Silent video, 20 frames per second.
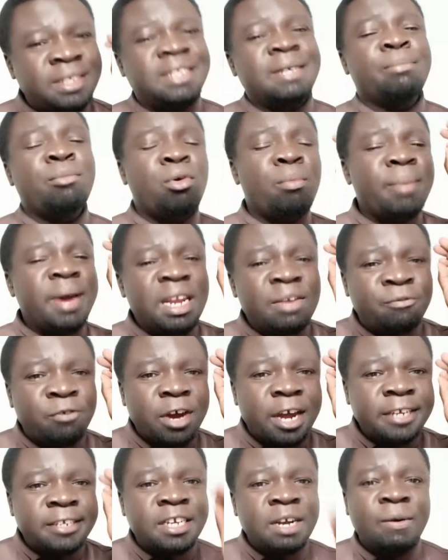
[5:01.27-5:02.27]
the moment for
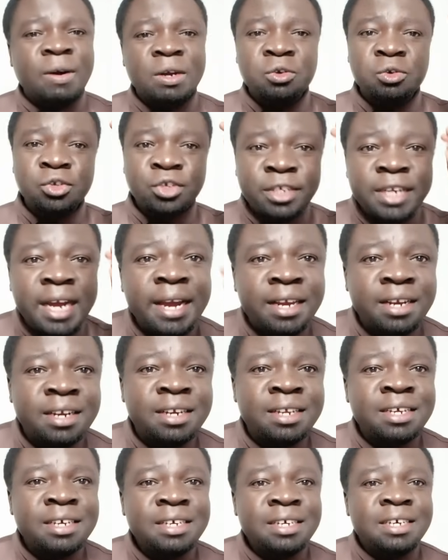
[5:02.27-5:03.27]
Gachagua to
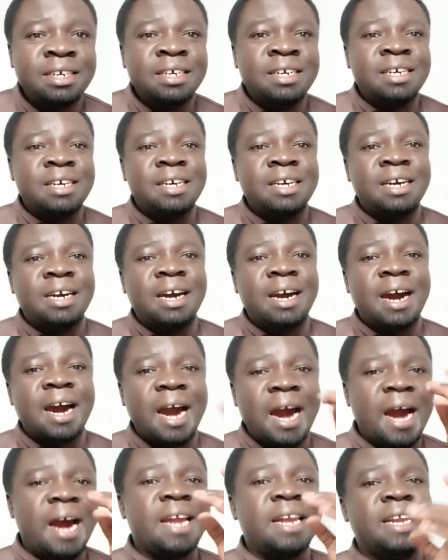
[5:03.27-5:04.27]
shine
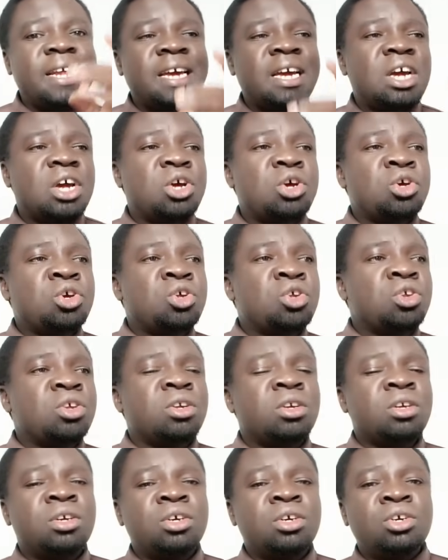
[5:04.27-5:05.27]
and uh,
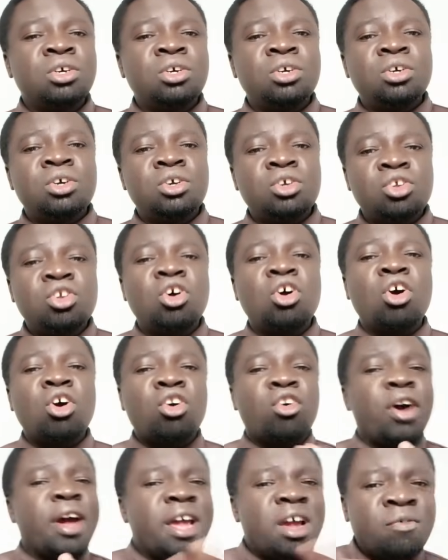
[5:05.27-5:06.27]
you know,
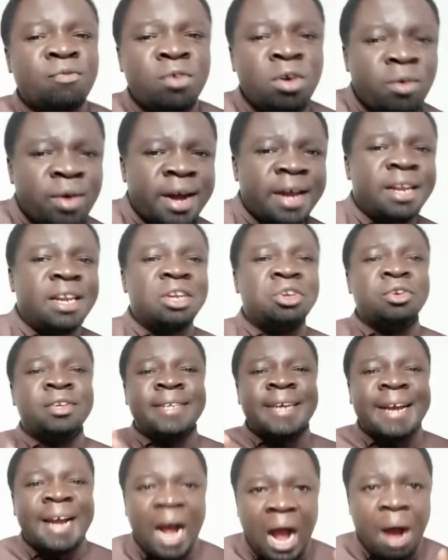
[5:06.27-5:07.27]
going forward to
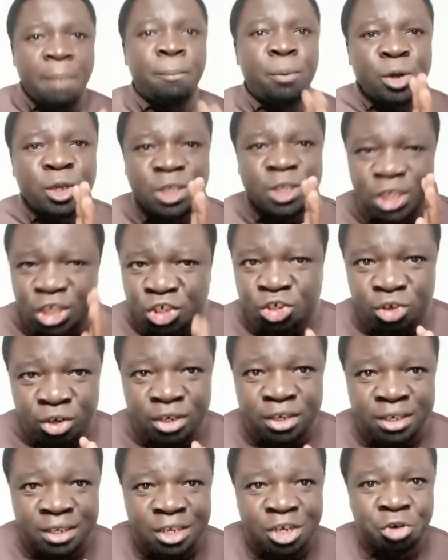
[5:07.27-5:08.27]
take a
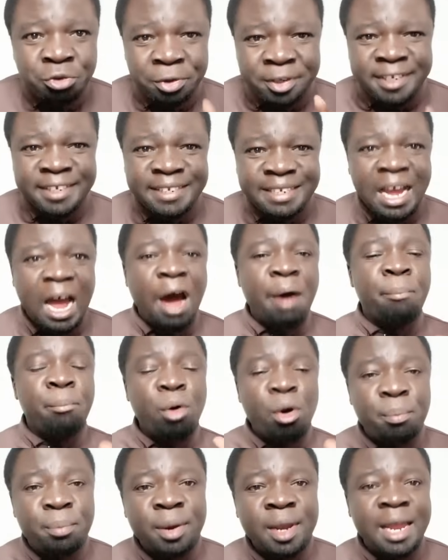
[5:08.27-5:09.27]
position which is a
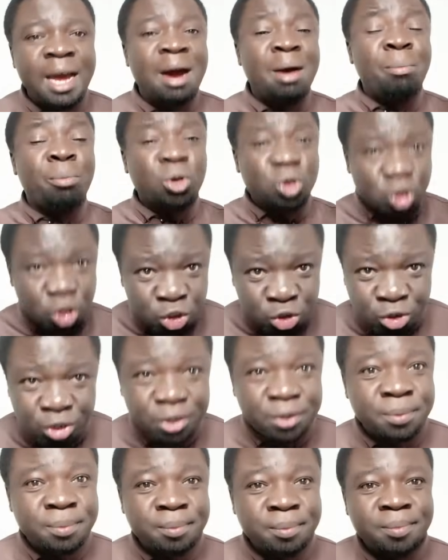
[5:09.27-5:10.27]
popular
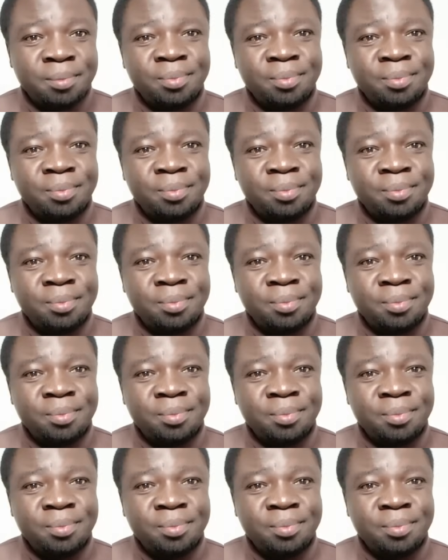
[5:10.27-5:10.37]
position.